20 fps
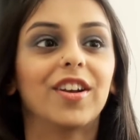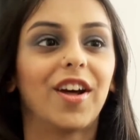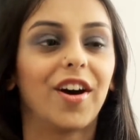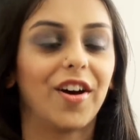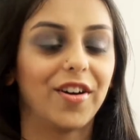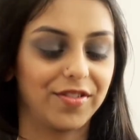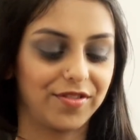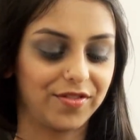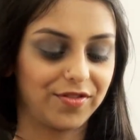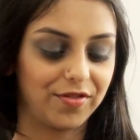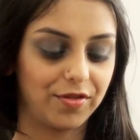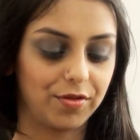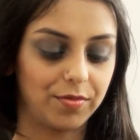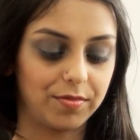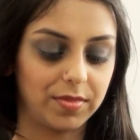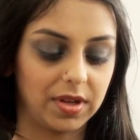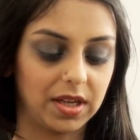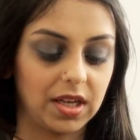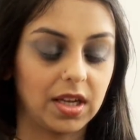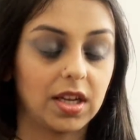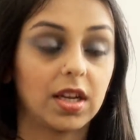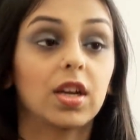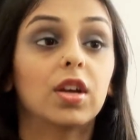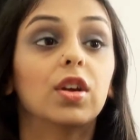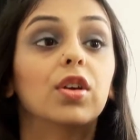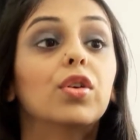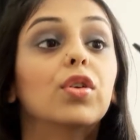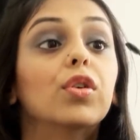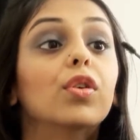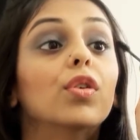enough for me
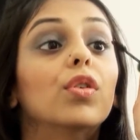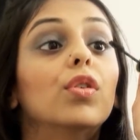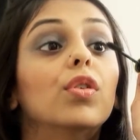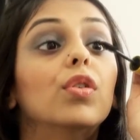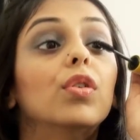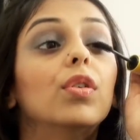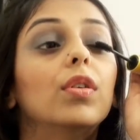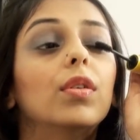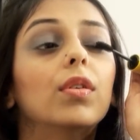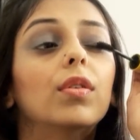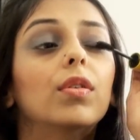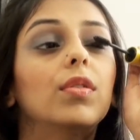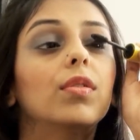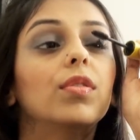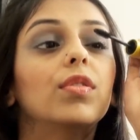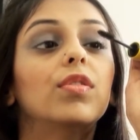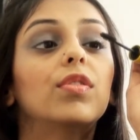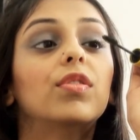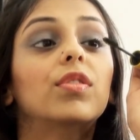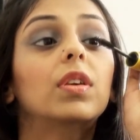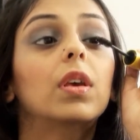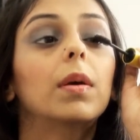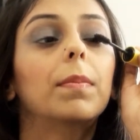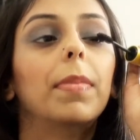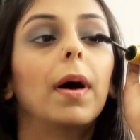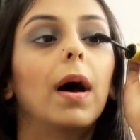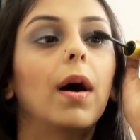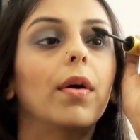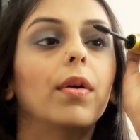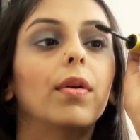to skip
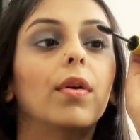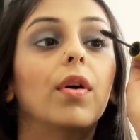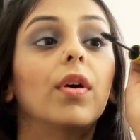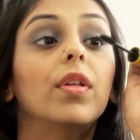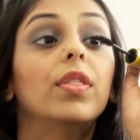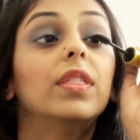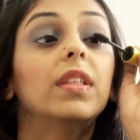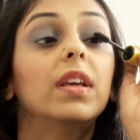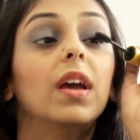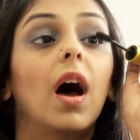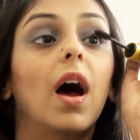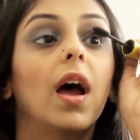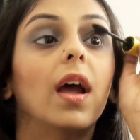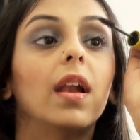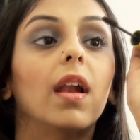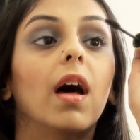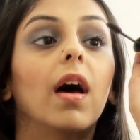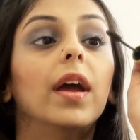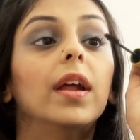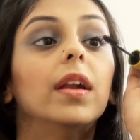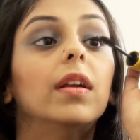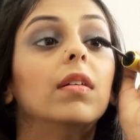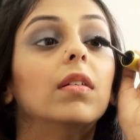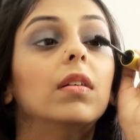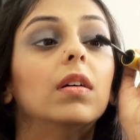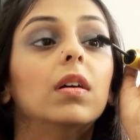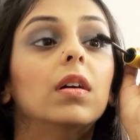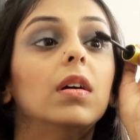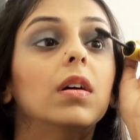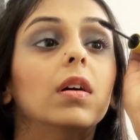out on the
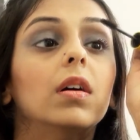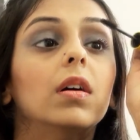eyeliner.